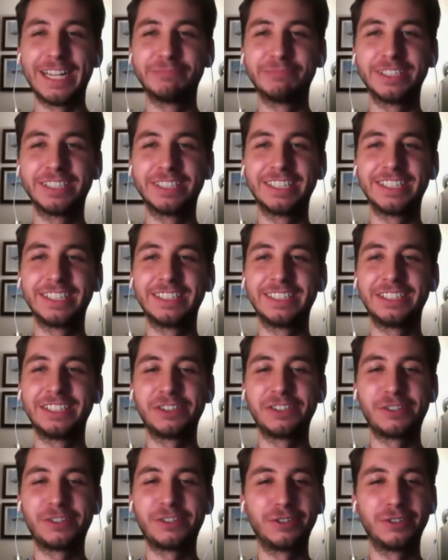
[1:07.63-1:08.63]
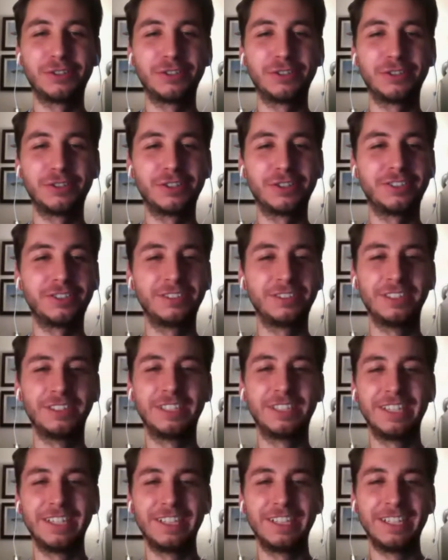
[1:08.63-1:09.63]
but all in all,
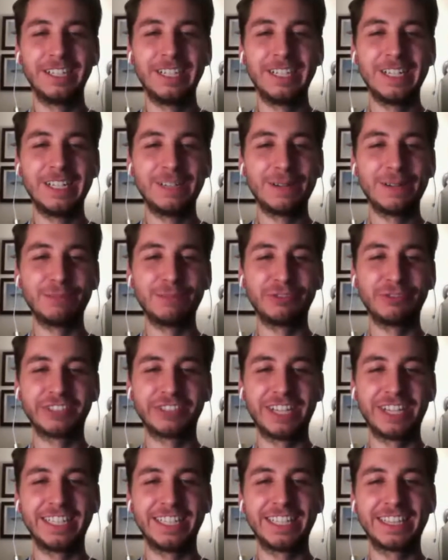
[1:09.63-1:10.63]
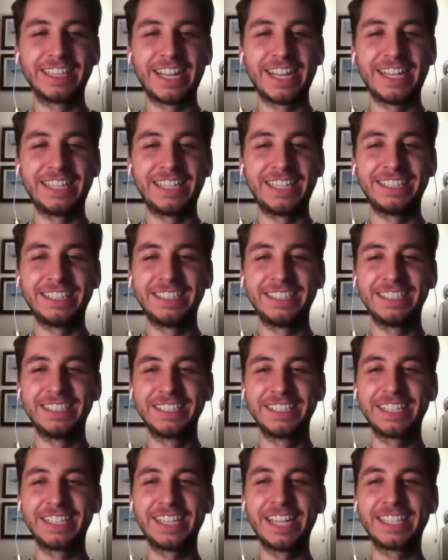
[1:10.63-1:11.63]
I'm just glad to get
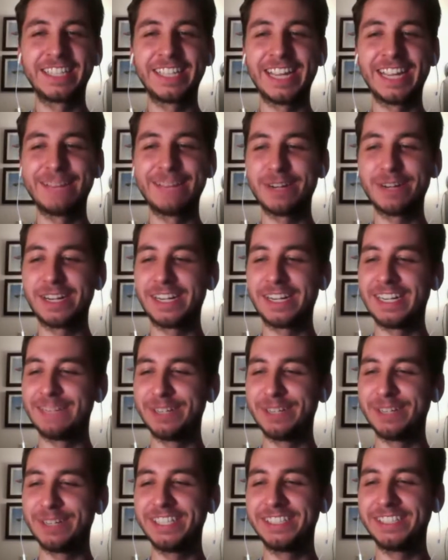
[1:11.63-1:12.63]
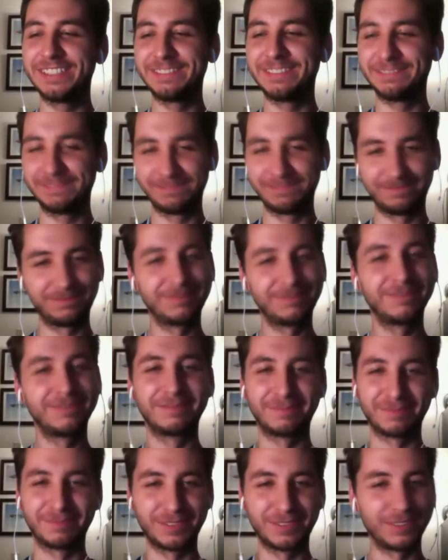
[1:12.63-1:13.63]
that game behind me and
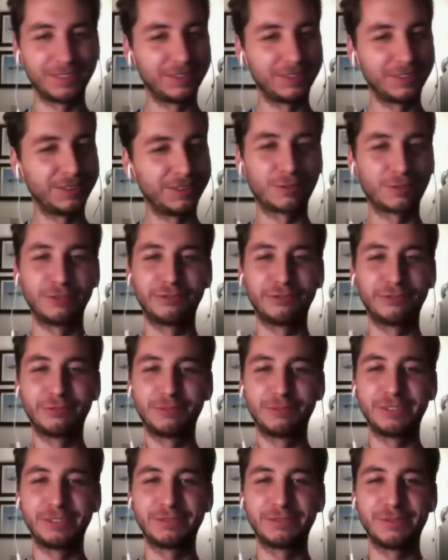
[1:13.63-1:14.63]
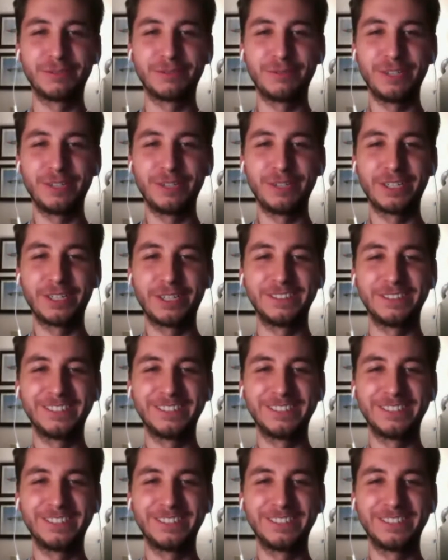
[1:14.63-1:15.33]
look towards the weekend.